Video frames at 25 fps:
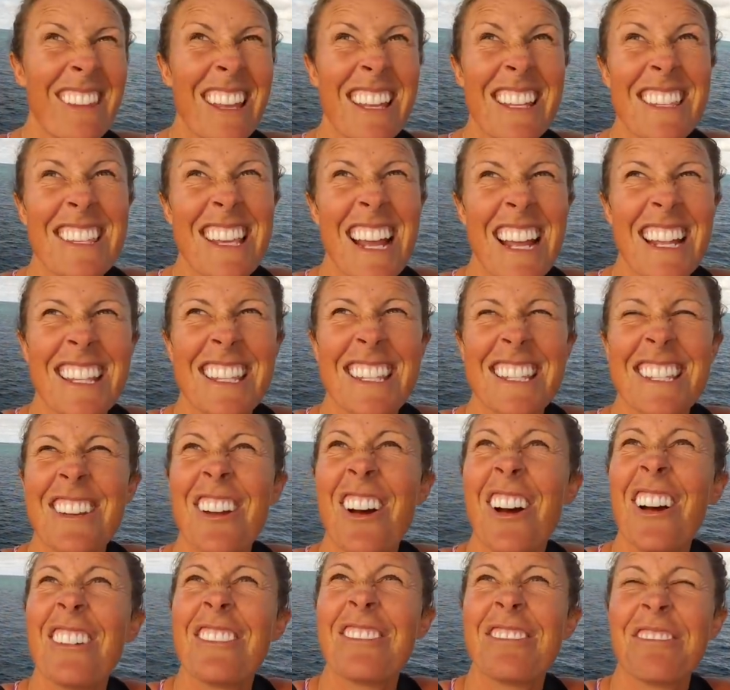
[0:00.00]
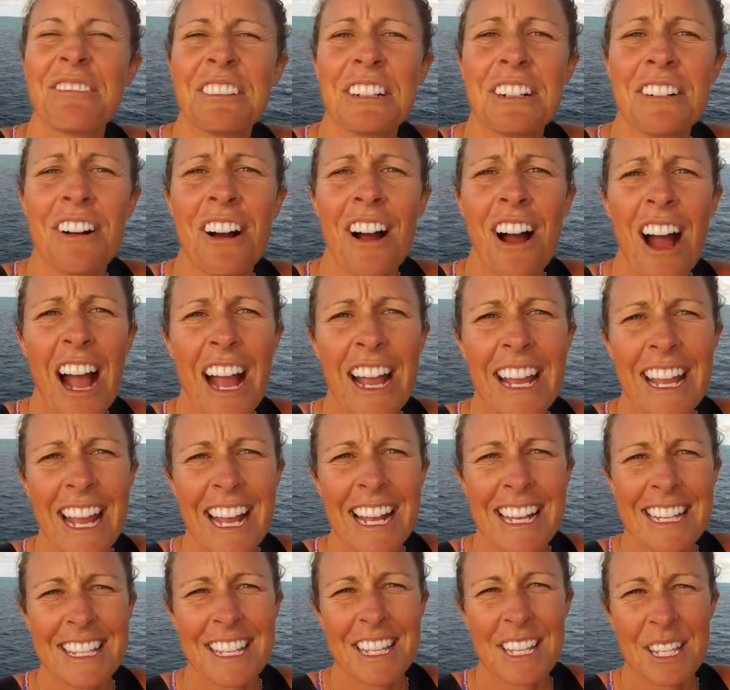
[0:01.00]
The sun's not real high
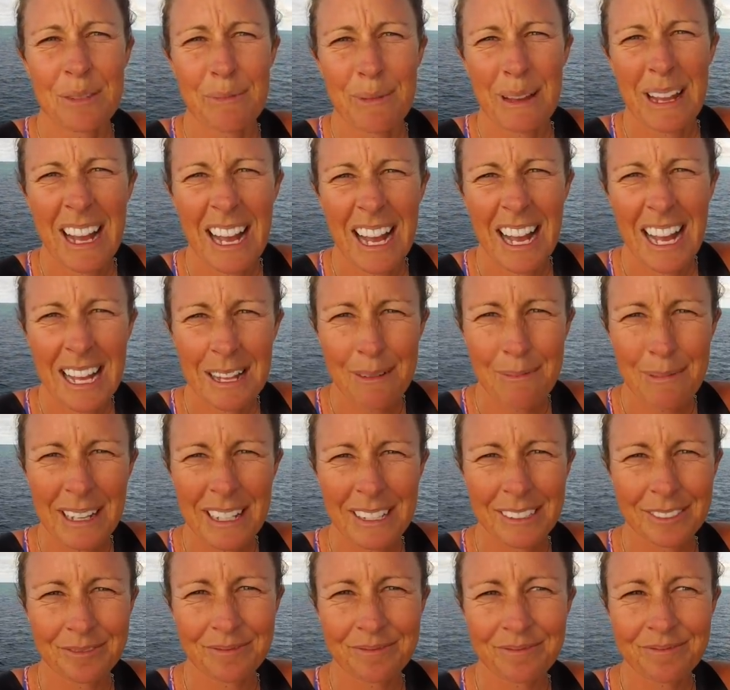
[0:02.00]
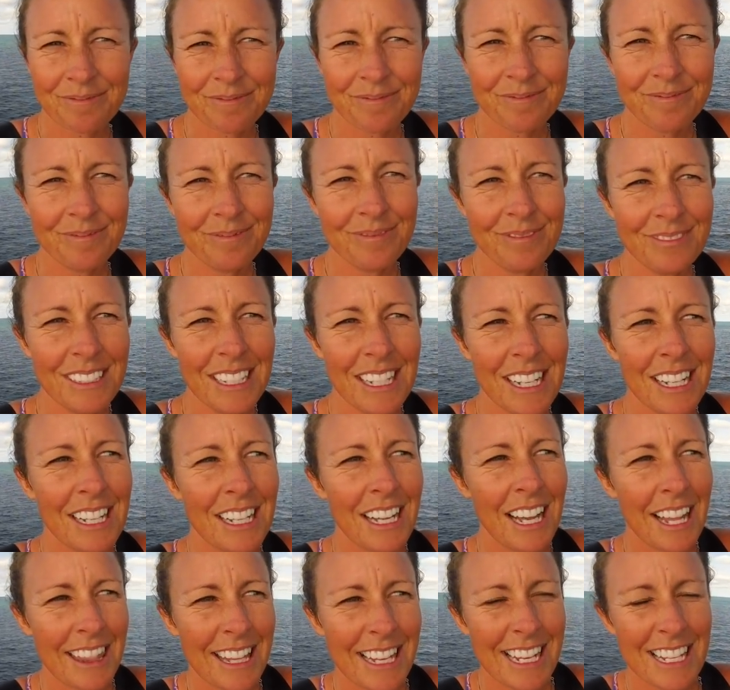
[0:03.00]
yet, so it's a bit hard, but
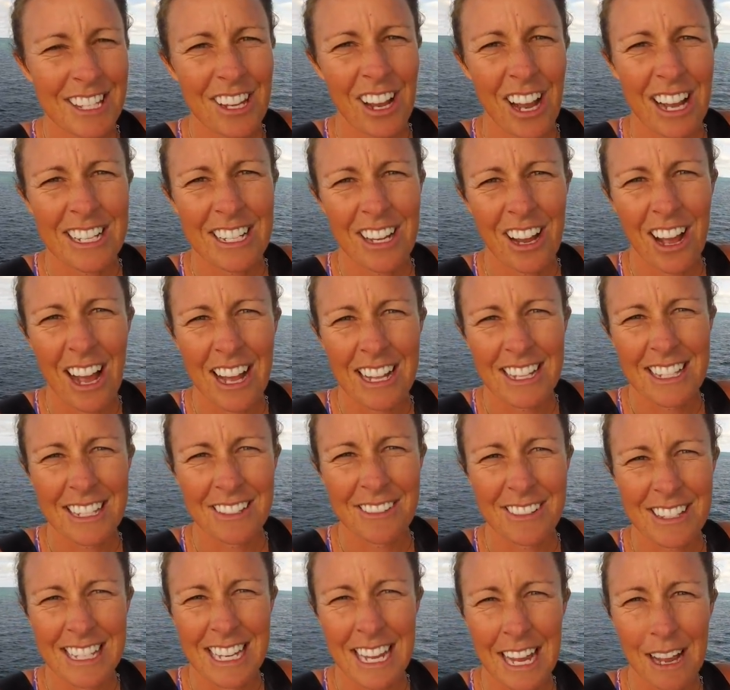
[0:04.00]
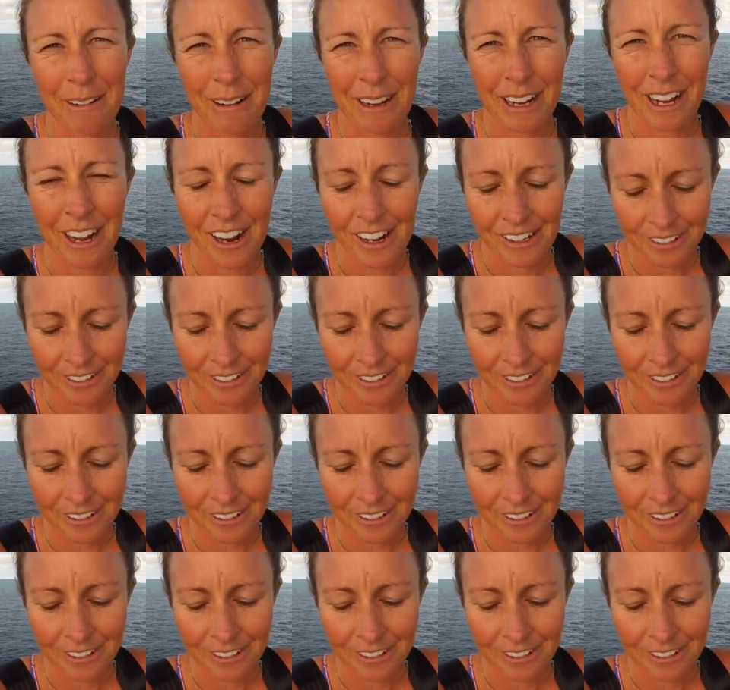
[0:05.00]
I think it's high tide, so we'll see how we